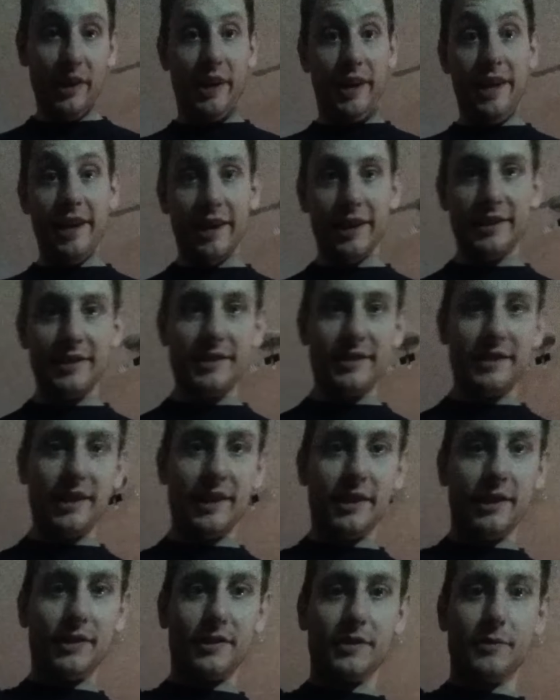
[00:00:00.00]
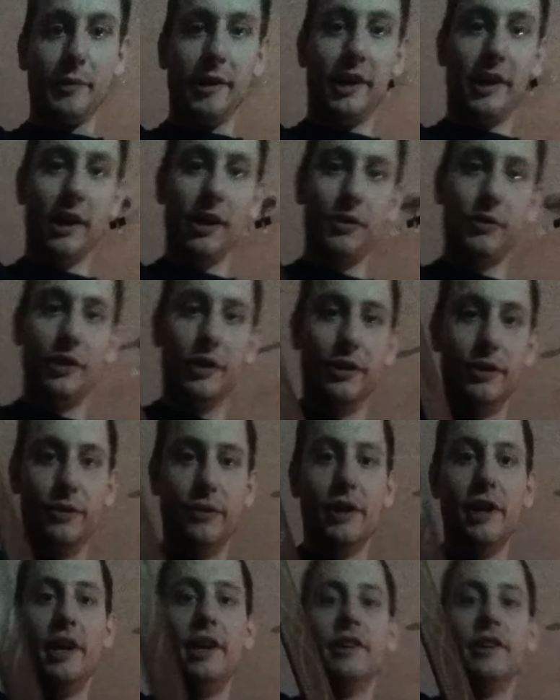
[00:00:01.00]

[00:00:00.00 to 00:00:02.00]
Next, this is my Galco